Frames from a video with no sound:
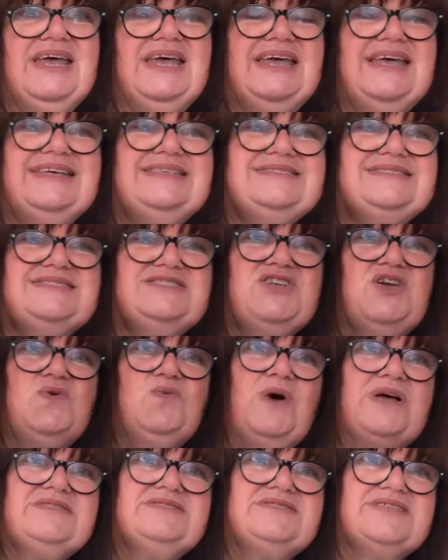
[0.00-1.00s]
It's no
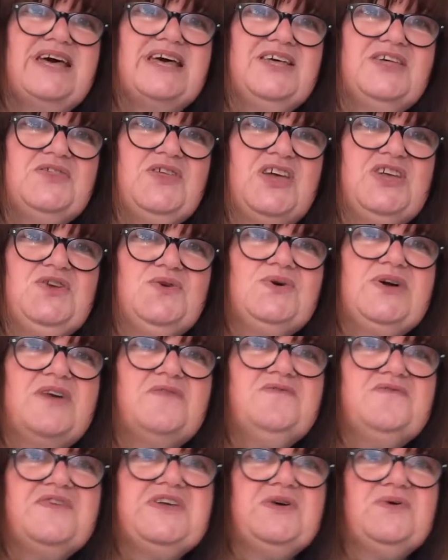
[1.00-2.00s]
wonder that you
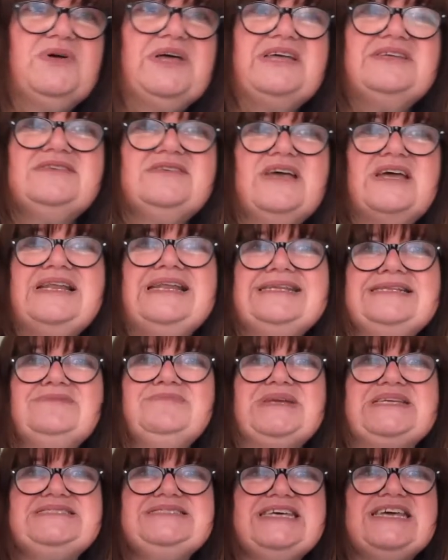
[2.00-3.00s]
can feel a little
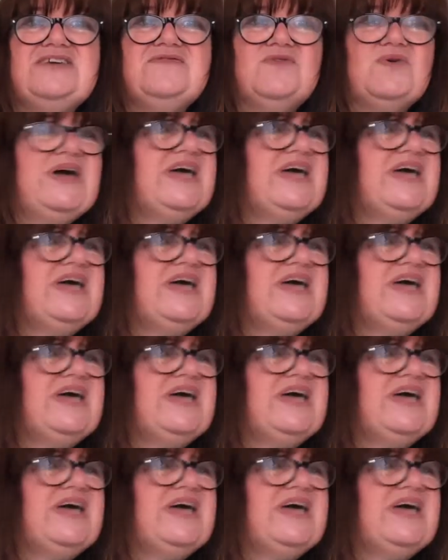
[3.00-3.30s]
bit tearful.